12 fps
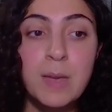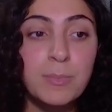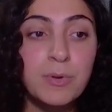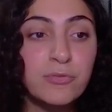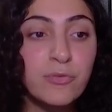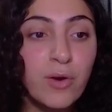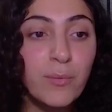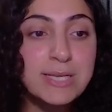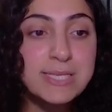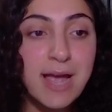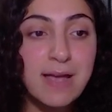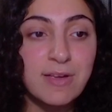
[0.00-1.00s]
Before we
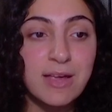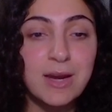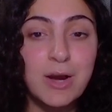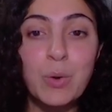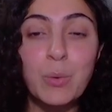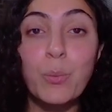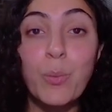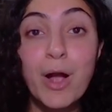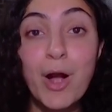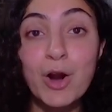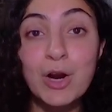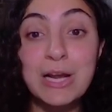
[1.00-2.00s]
dive in, what
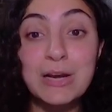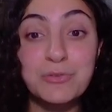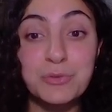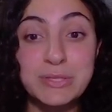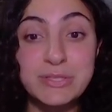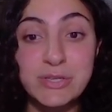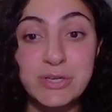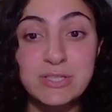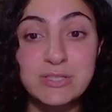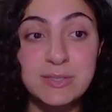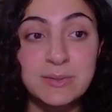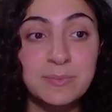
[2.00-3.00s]
are
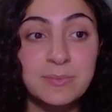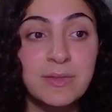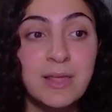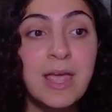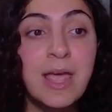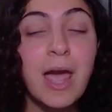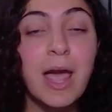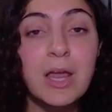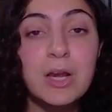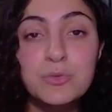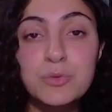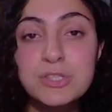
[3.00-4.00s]
influencers?
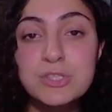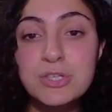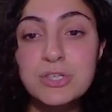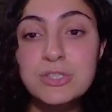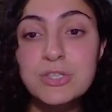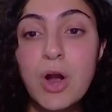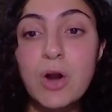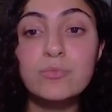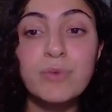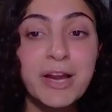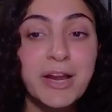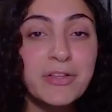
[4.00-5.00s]
Influencers are
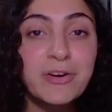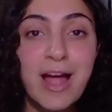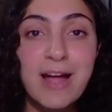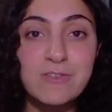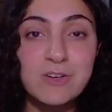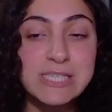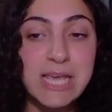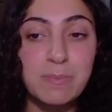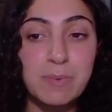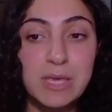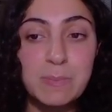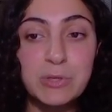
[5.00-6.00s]
regular everyday
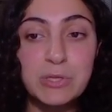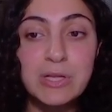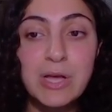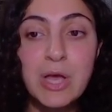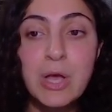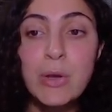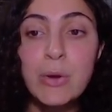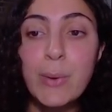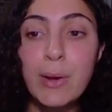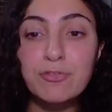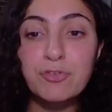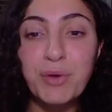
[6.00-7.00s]
people who
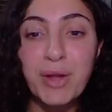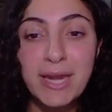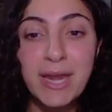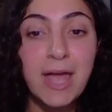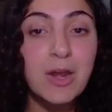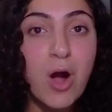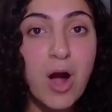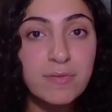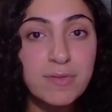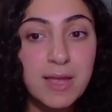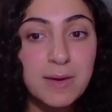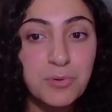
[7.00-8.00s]
have created an
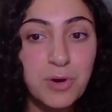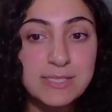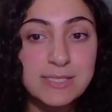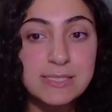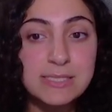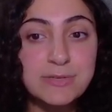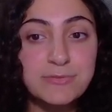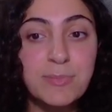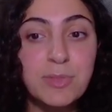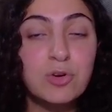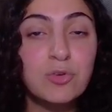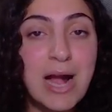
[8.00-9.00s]
online presence from
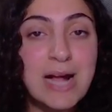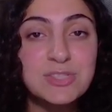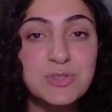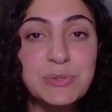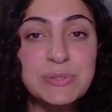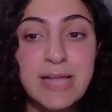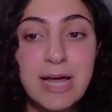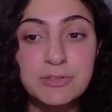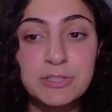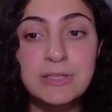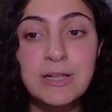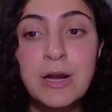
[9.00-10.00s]
the grassroots
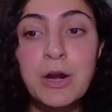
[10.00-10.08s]
level